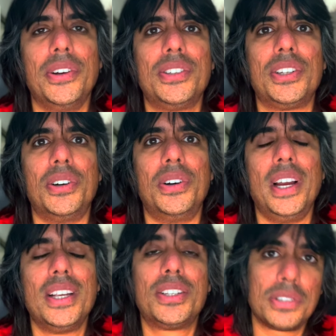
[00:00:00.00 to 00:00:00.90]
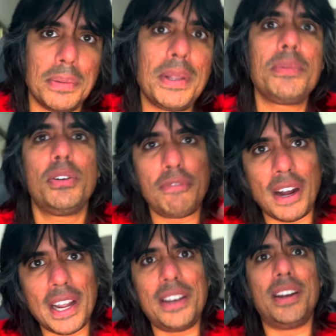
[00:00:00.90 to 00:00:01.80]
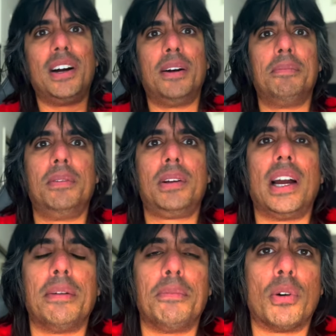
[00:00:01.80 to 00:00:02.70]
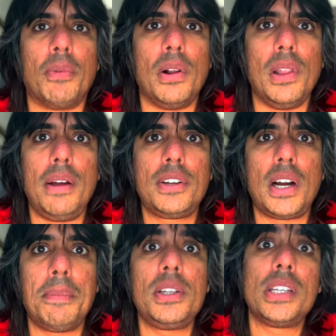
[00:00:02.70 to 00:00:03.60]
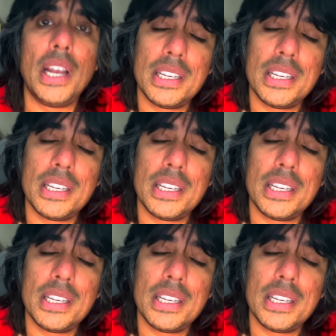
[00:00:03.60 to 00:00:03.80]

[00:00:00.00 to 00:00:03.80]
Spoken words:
So sometimes you find kind of more well loved copies.